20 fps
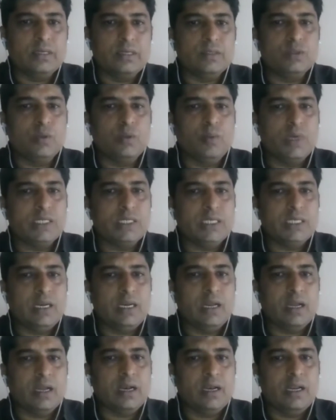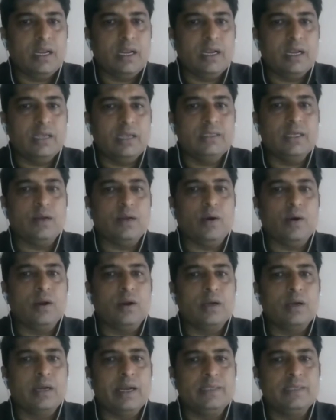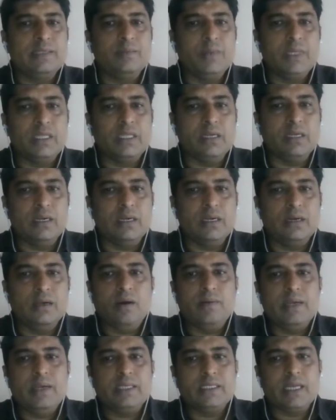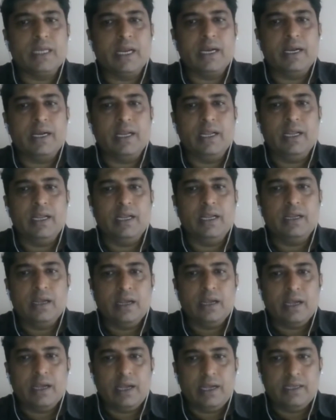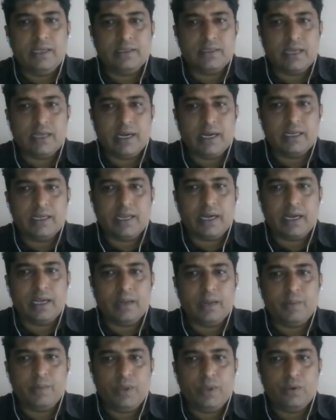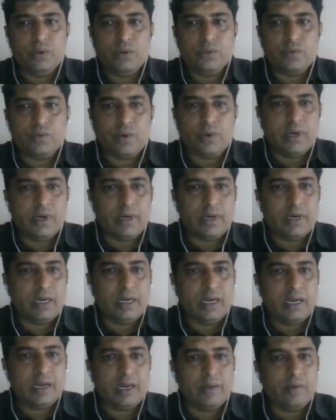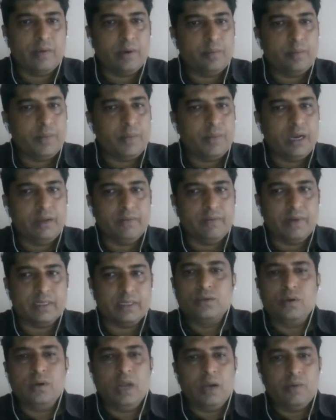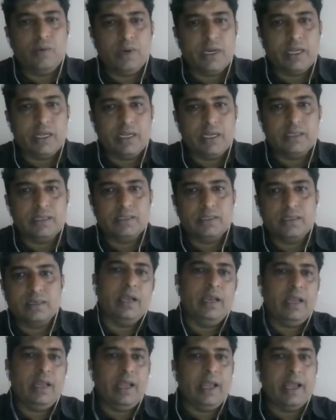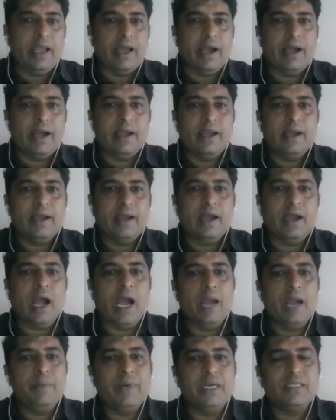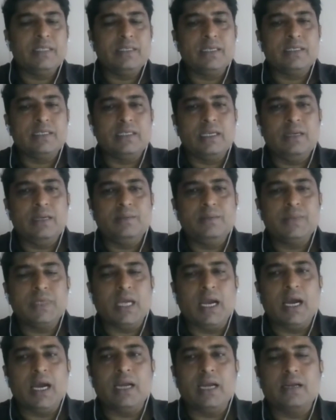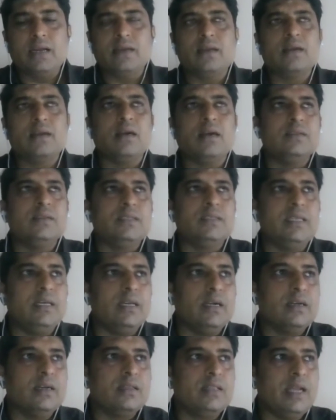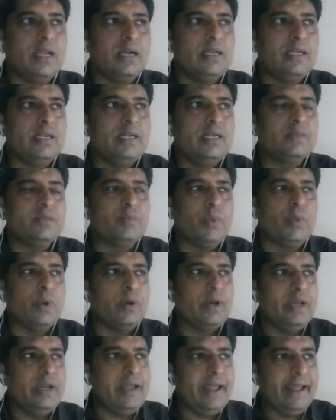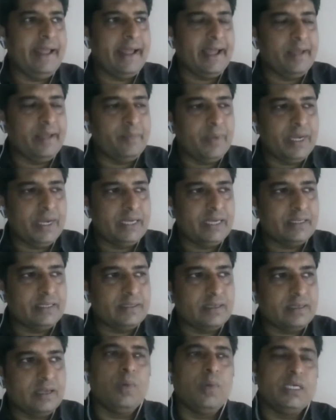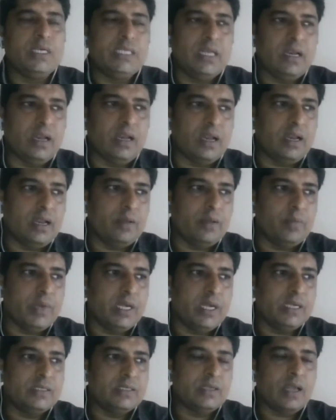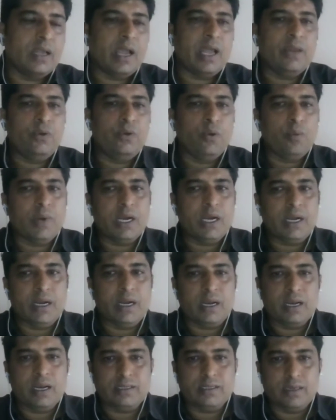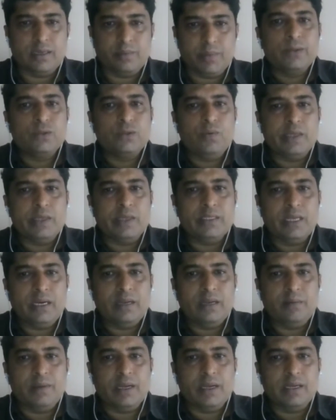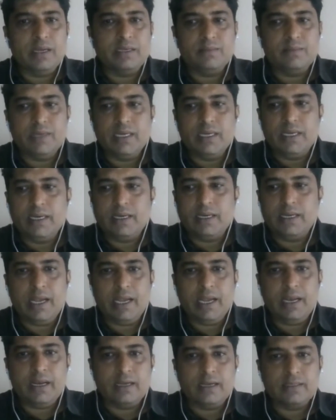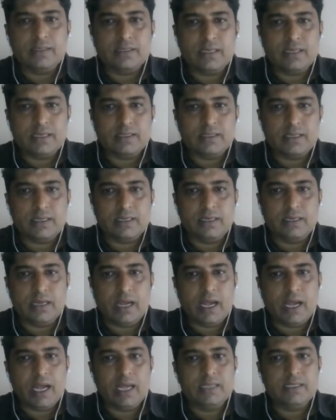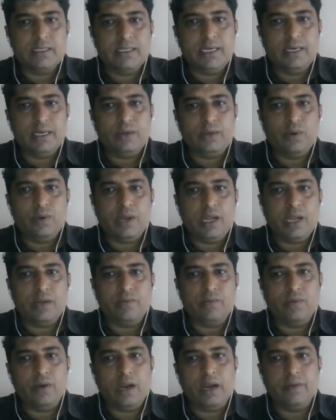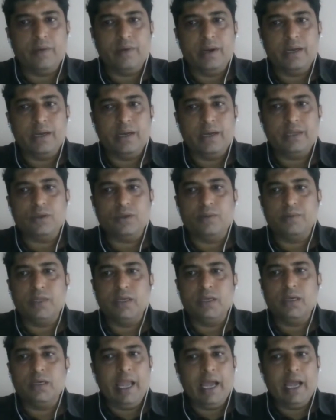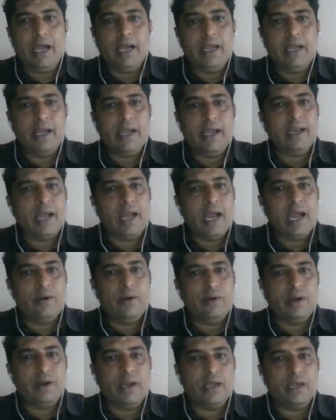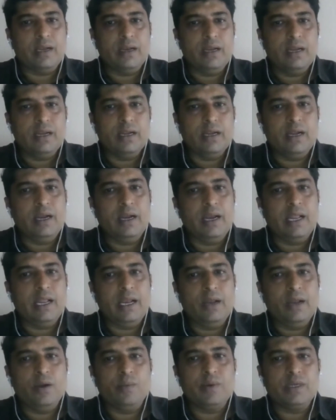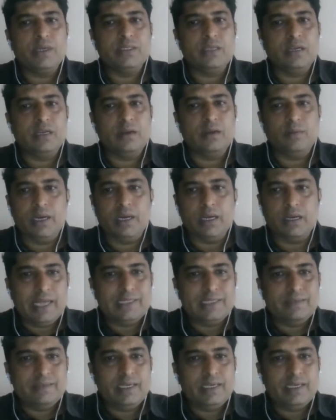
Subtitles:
So machine learning is an organized method of extracting insight that can be used for detecting development defects. So nowadays in AI, hybrid systems are considered, that is purely AI based, machine learning based and human intelligence. So facility management in construction has yet to take full advantage of the AI and IoT technique in daily operation and maintenance.